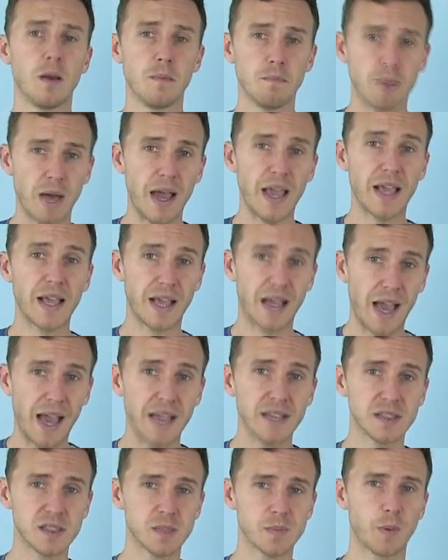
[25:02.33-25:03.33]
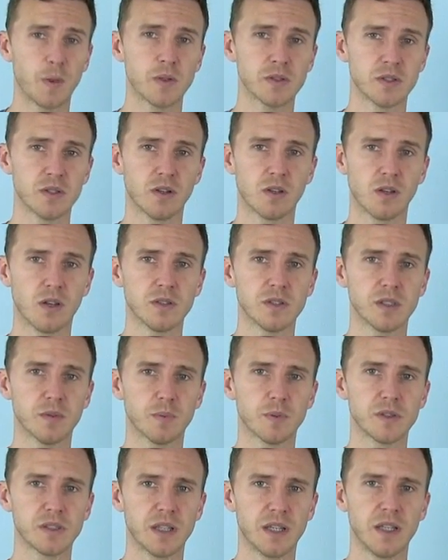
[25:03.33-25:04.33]
My guys' personal closing
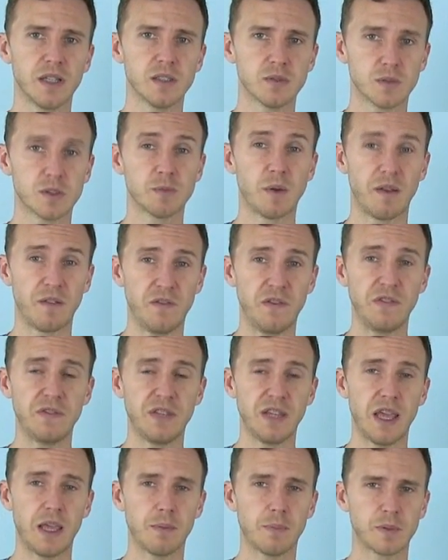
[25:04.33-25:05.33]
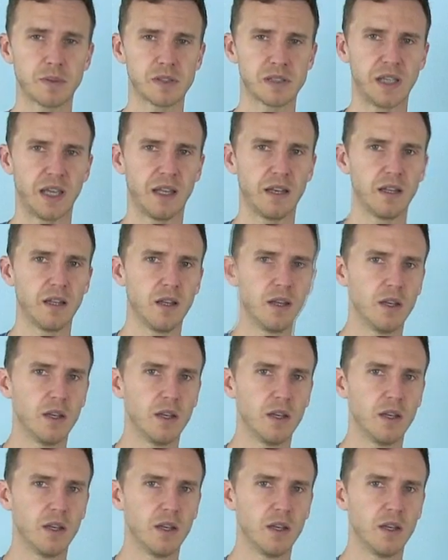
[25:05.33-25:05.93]
percentage was about 58%.